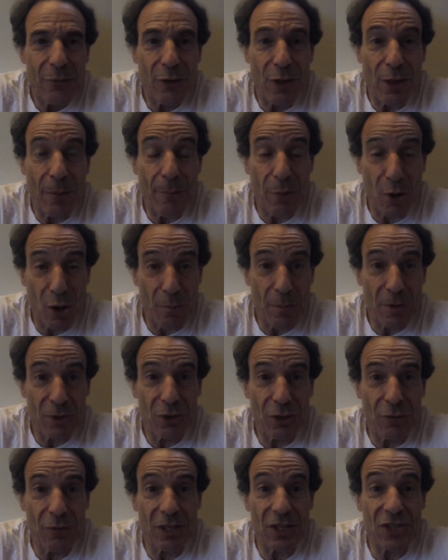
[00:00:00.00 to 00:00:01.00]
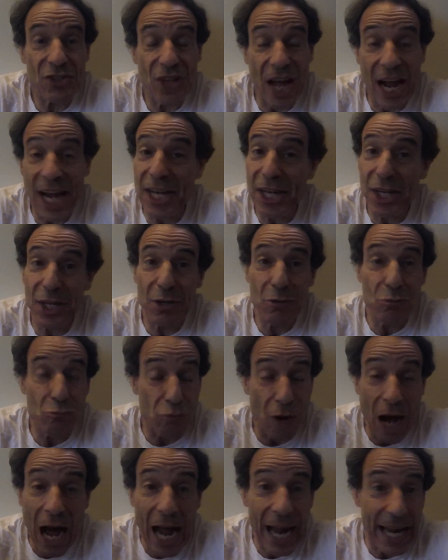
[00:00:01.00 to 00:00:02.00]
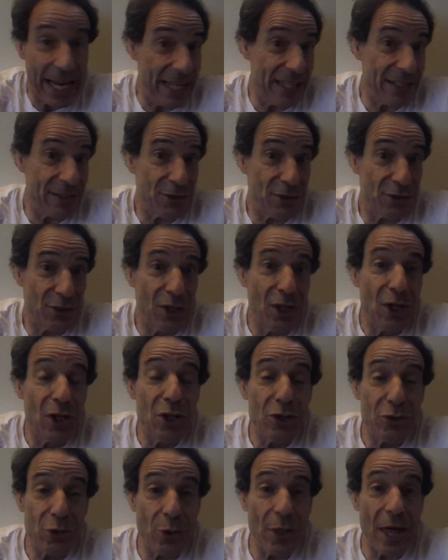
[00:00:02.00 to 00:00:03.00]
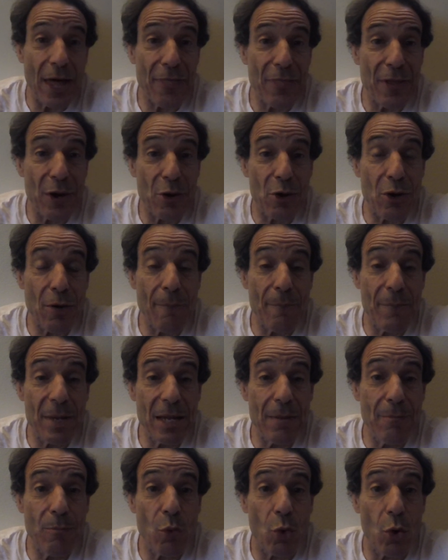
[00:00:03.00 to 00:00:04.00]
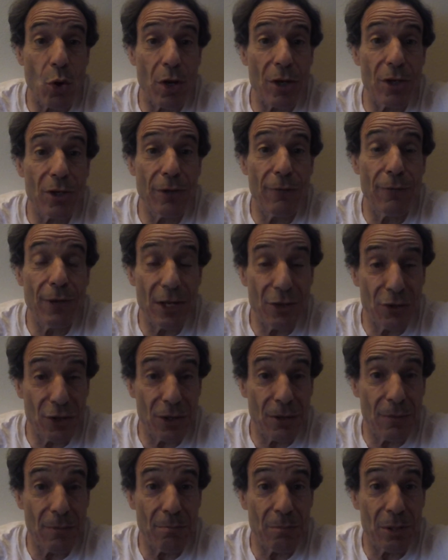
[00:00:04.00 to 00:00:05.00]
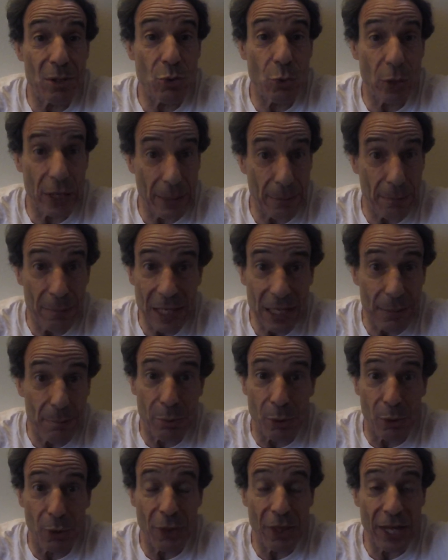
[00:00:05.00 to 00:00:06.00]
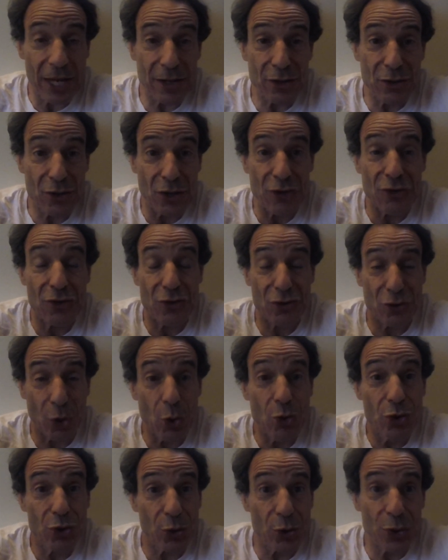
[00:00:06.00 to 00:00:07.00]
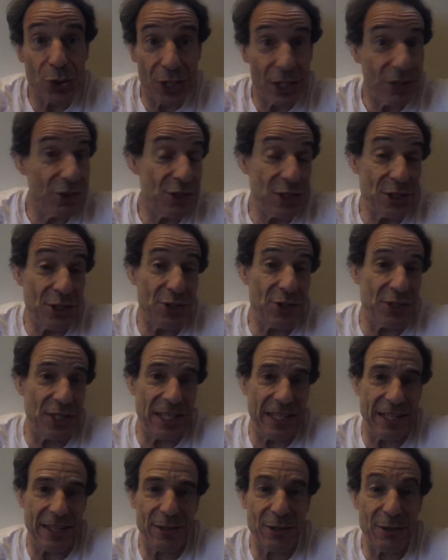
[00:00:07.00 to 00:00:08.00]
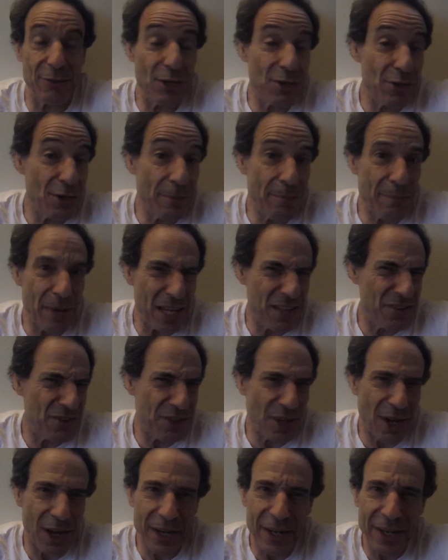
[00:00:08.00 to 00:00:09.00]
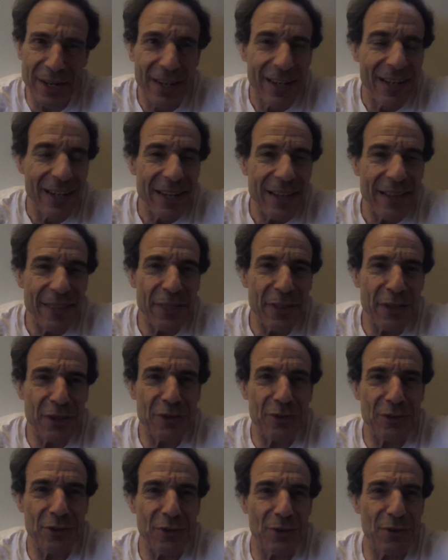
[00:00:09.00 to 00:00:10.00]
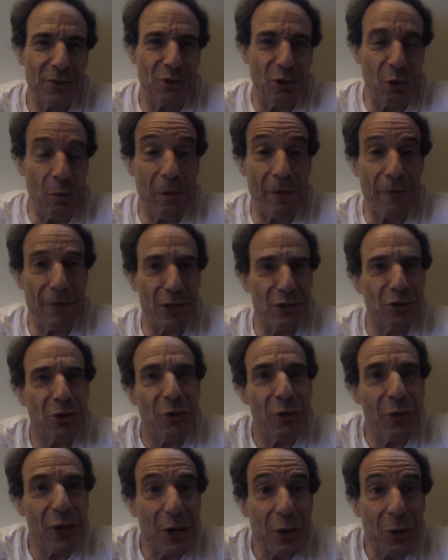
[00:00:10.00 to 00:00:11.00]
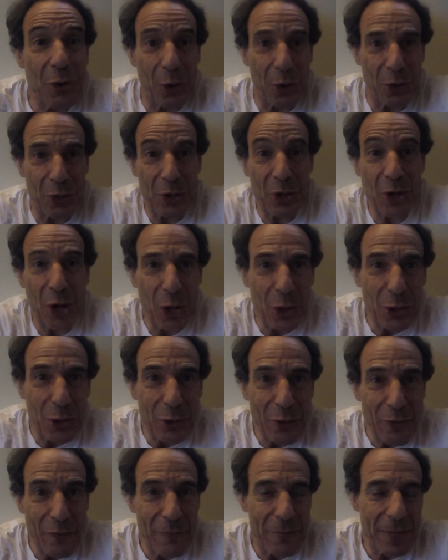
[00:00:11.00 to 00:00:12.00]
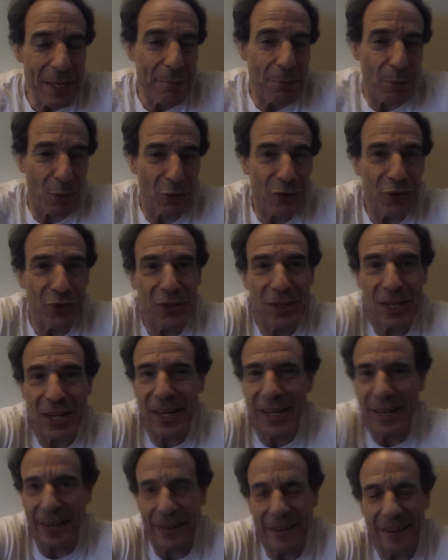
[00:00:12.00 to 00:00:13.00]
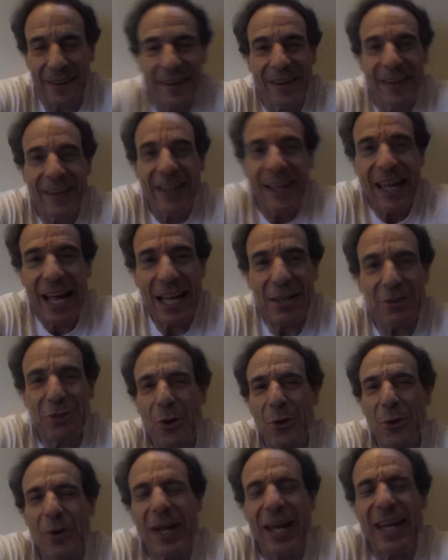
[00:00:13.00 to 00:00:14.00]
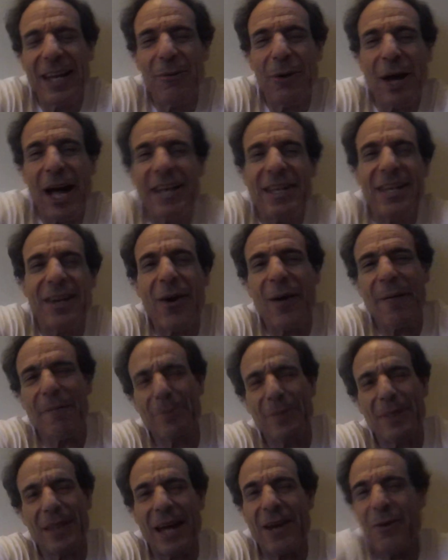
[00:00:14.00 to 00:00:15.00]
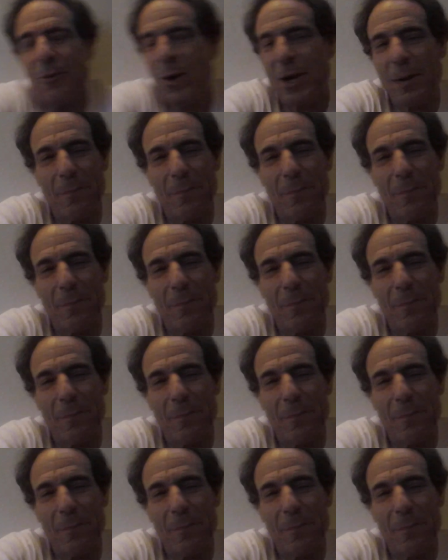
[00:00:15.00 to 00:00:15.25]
for the purpose of inciting riots so that there can be more division between people than just social distancing, division based on this superficial thing called the color of people's skin. And so anyway, I don't